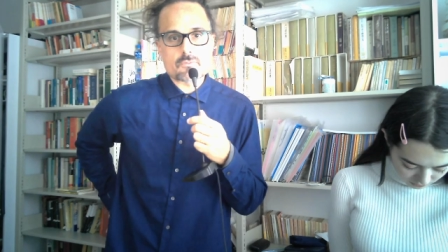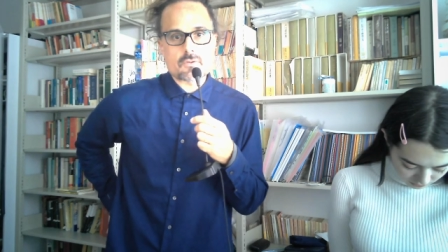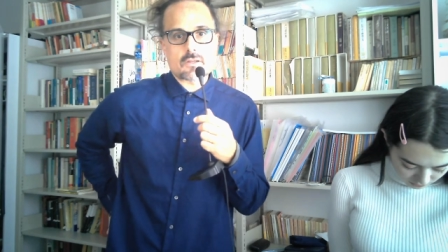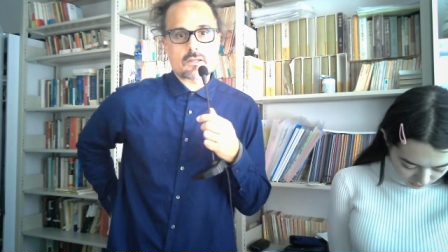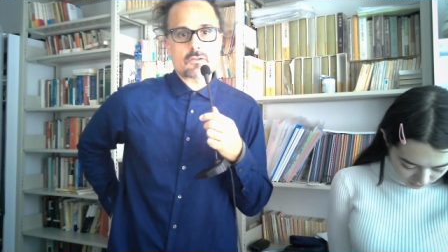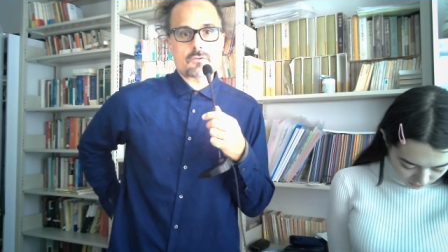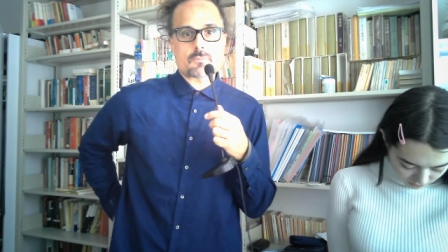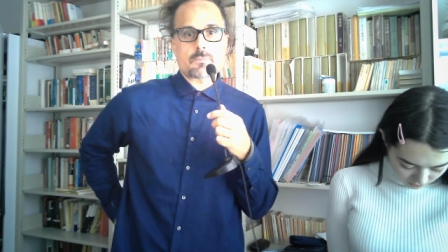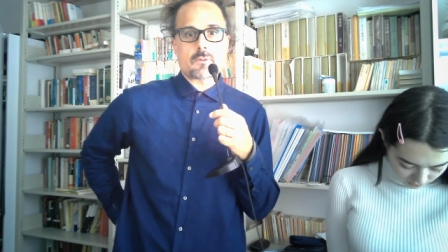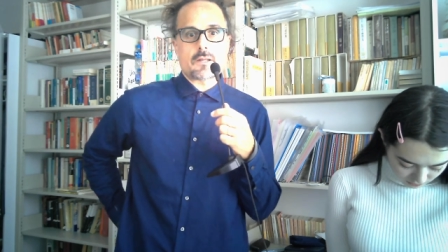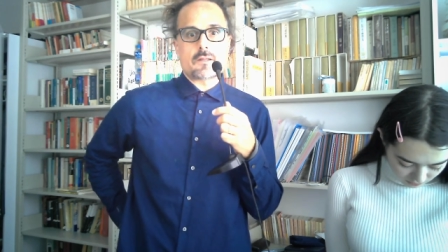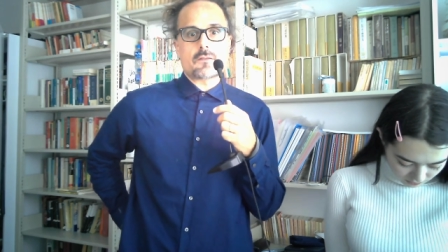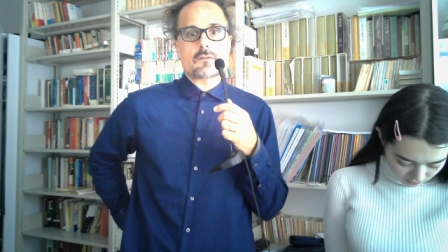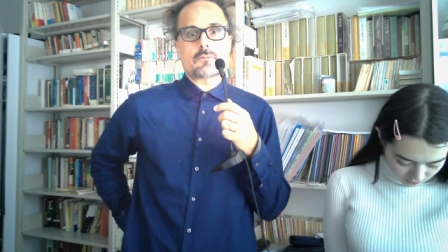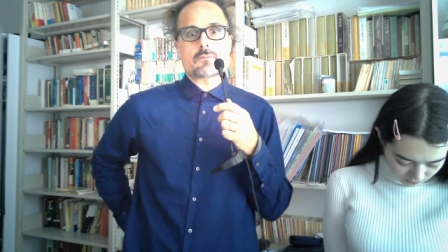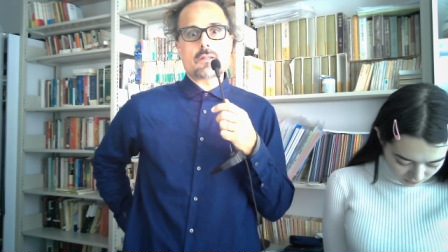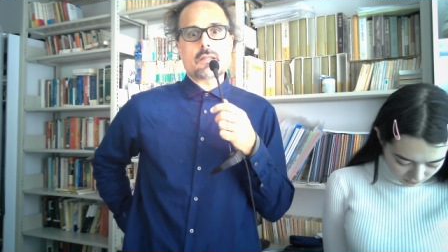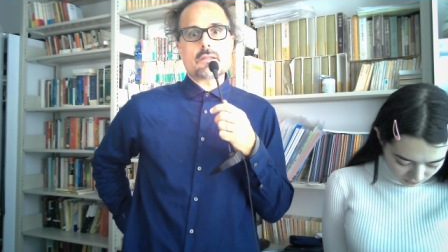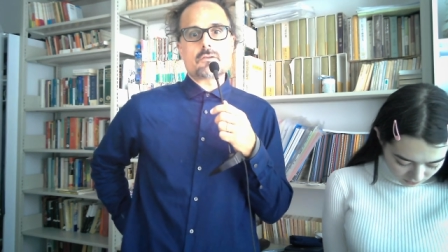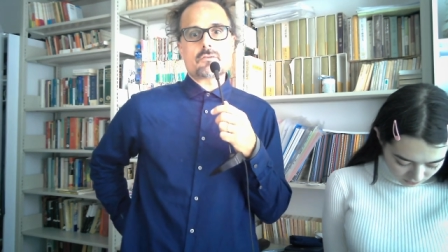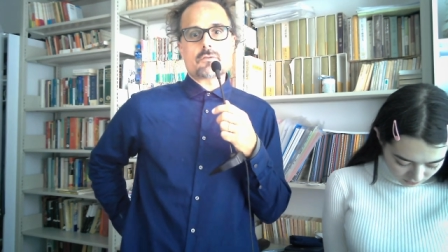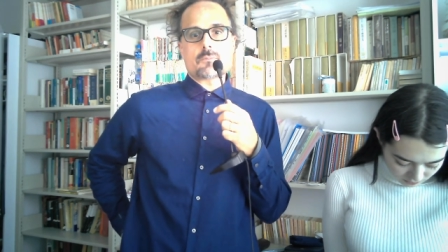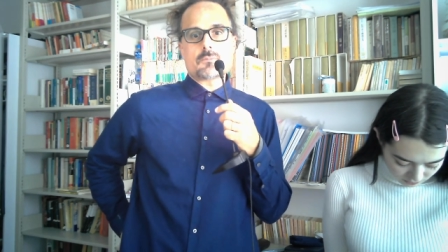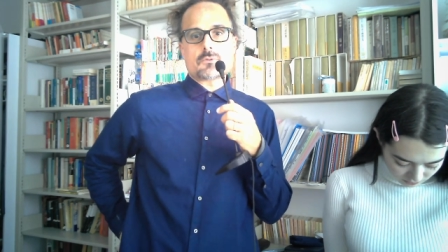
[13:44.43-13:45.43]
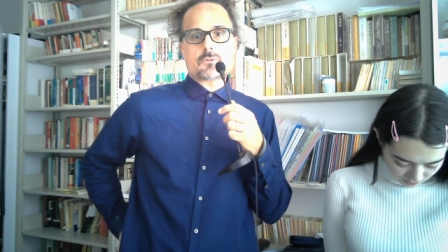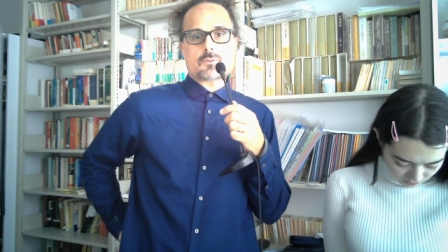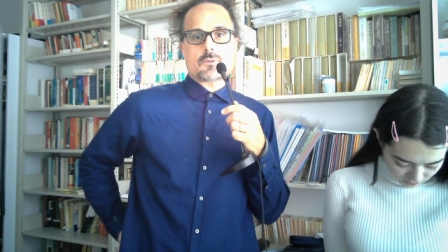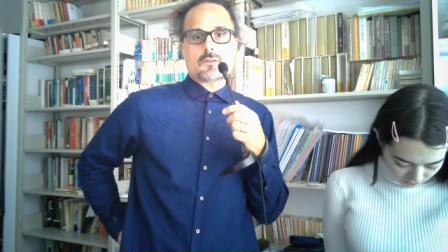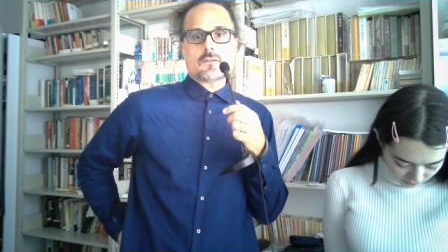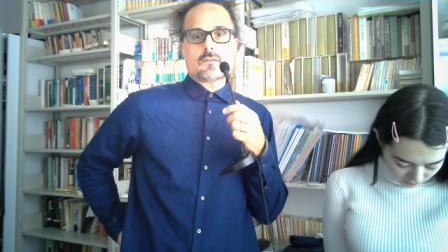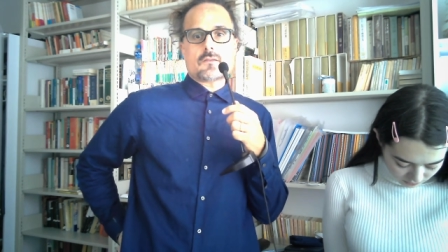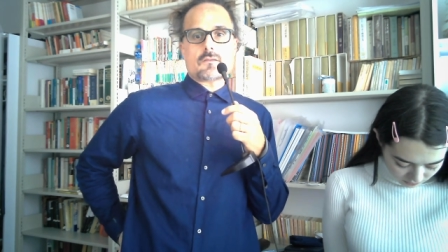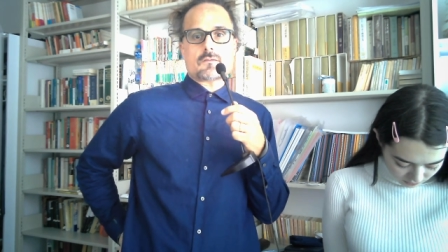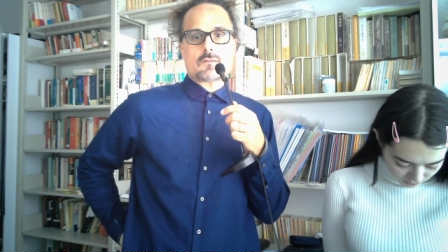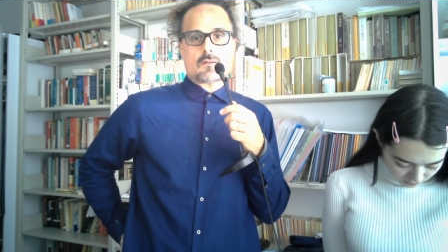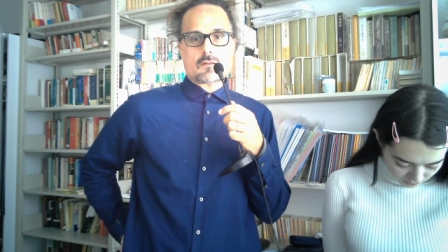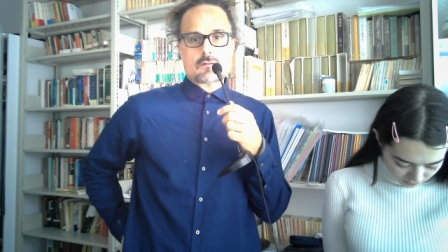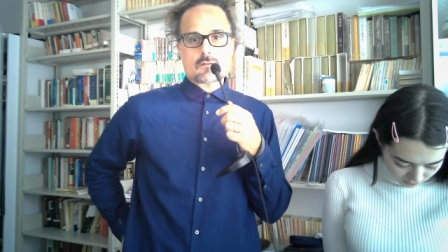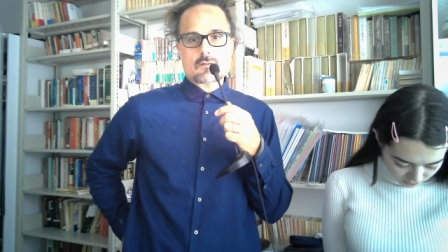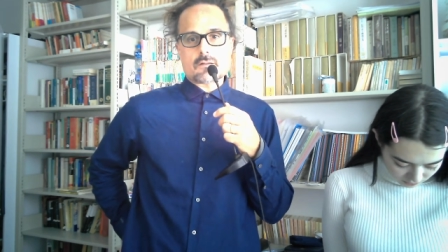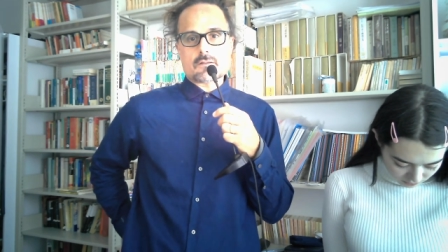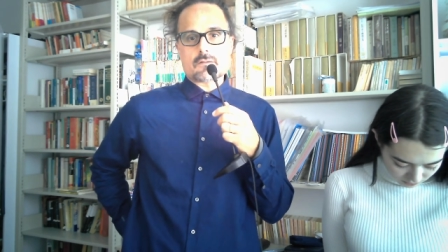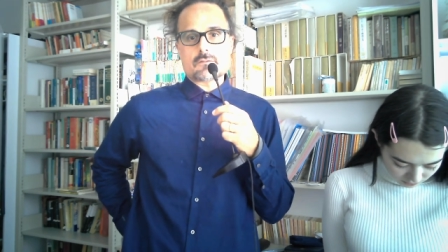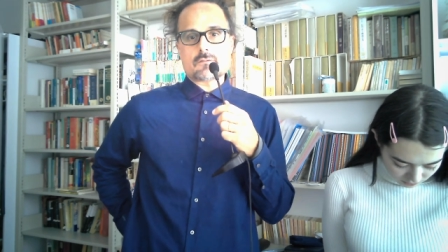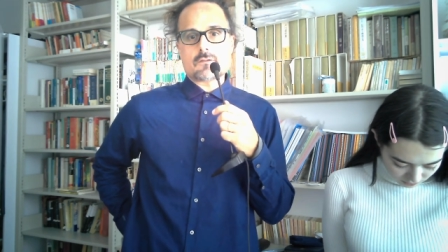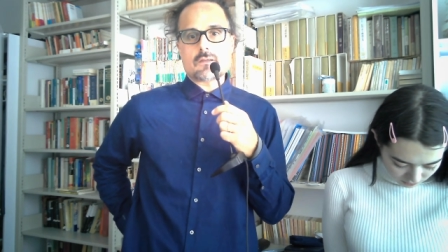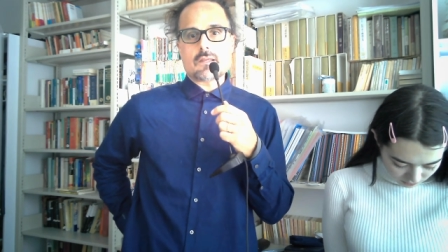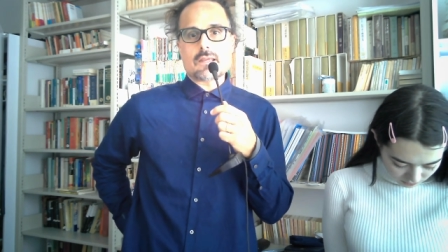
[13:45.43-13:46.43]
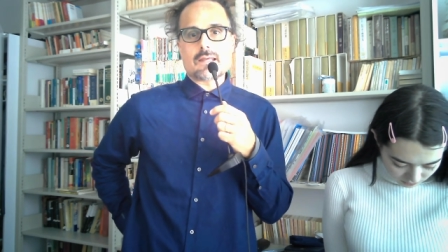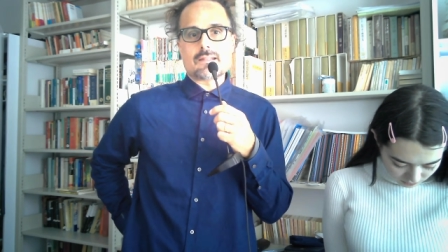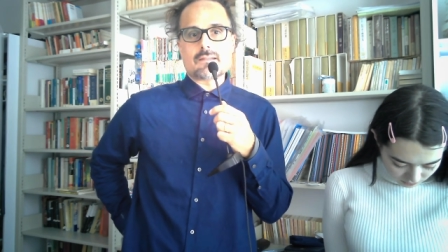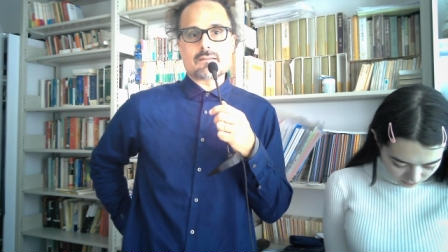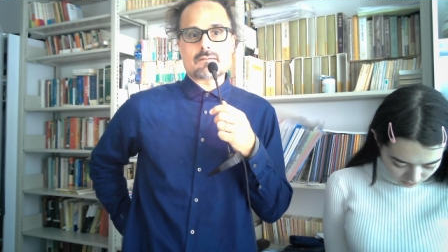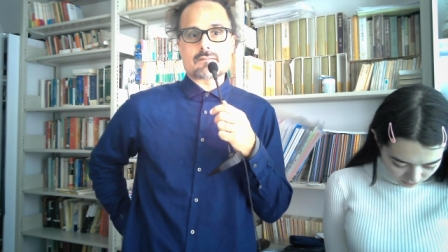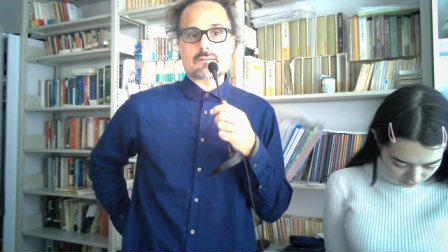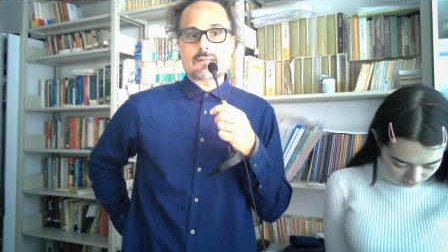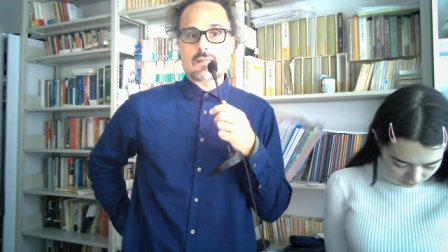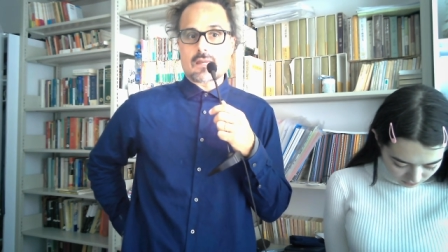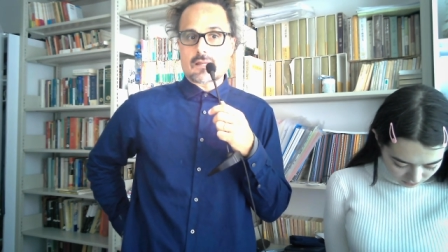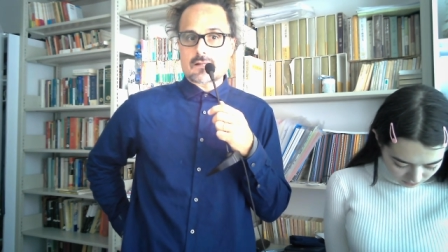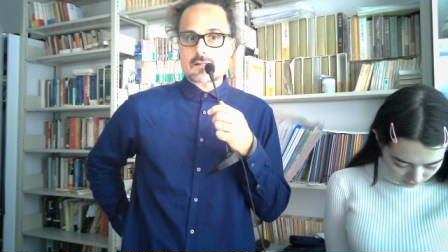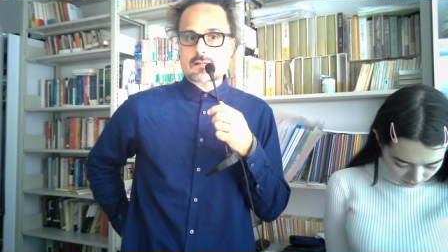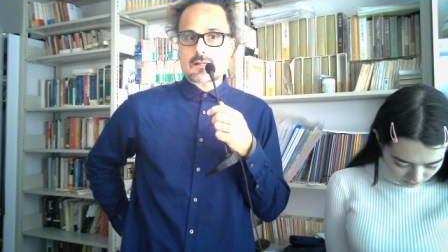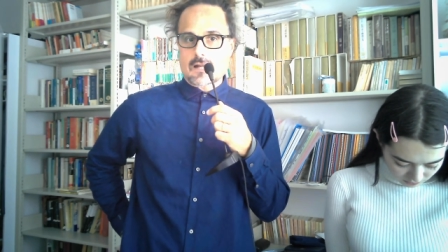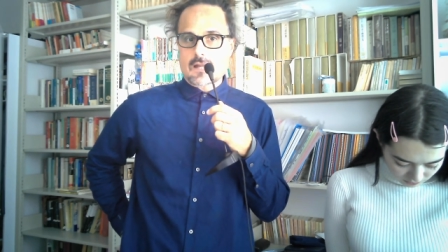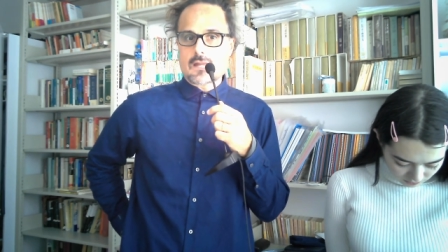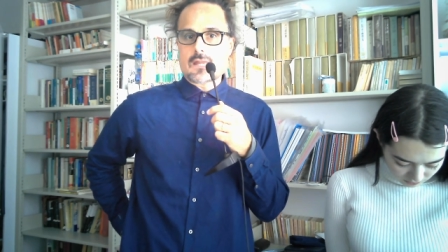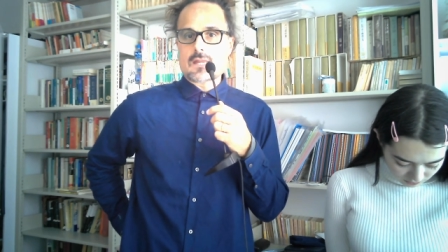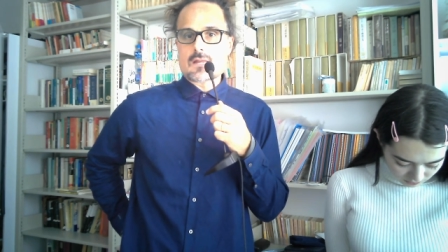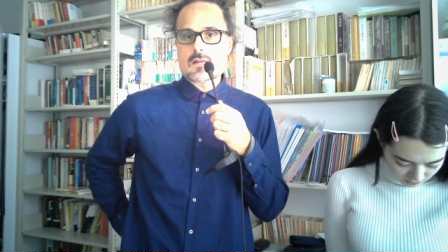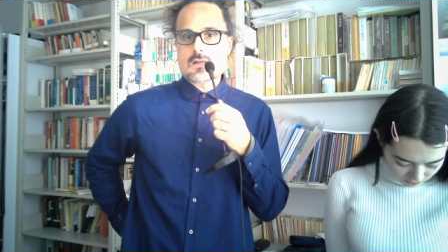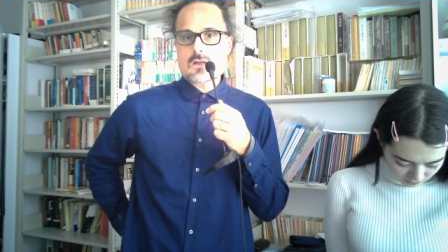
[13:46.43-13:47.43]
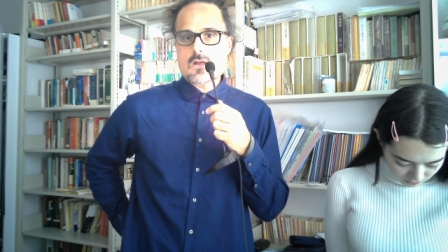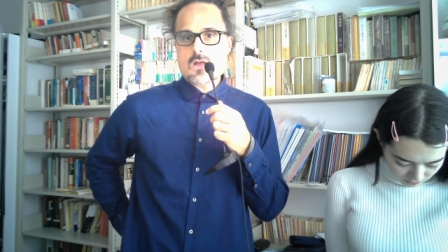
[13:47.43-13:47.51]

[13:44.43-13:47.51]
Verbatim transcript: Explain the relation between this anthology and its genkai,